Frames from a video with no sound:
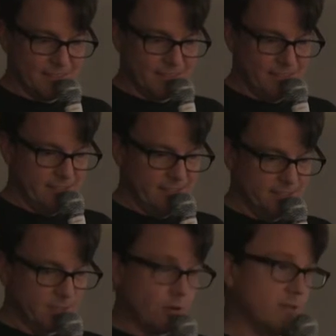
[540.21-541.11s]
the,
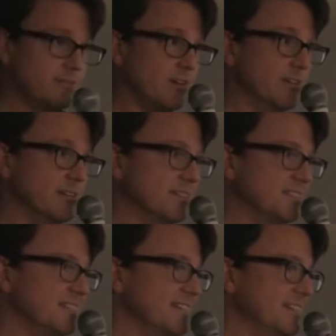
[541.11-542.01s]
the goal of all
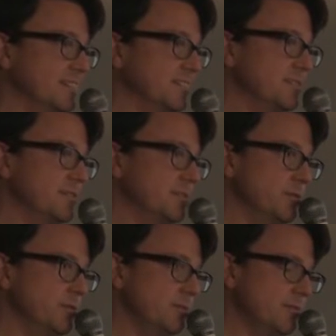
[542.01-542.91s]
this is
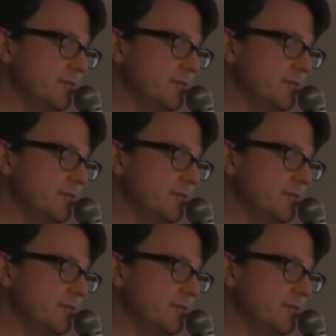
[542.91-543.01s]
to